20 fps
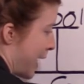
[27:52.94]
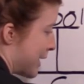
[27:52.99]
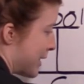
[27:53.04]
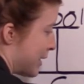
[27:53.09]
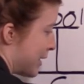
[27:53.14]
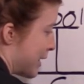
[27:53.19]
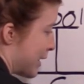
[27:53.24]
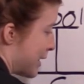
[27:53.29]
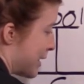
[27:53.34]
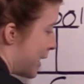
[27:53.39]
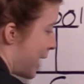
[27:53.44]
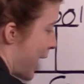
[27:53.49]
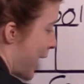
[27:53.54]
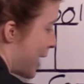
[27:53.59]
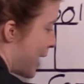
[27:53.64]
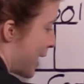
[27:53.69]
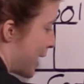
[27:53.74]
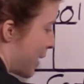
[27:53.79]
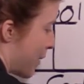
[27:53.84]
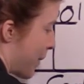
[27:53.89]
they
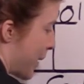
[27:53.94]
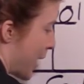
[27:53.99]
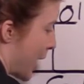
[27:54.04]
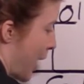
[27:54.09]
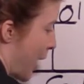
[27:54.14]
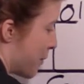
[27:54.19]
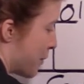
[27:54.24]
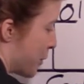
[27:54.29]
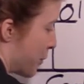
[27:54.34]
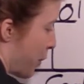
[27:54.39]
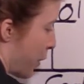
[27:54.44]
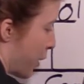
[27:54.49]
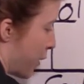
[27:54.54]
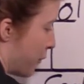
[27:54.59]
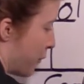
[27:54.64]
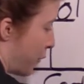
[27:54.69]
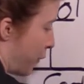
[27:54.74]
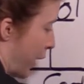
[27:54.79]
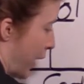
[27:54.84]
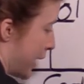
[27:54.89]
succeed and he becomes
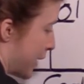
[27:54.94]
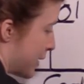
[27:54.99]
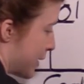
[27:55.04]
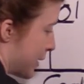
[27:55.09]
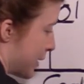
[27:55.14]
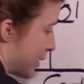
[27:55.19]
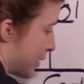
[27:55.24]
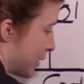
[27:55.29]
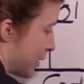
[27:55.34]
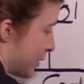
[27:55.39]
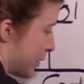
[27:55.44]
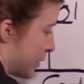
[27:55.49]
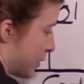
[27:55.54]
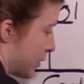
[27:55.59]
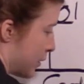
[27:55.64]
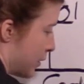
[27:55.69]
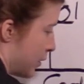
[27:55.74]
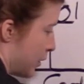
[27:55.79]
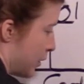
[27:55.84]
Pope Francis.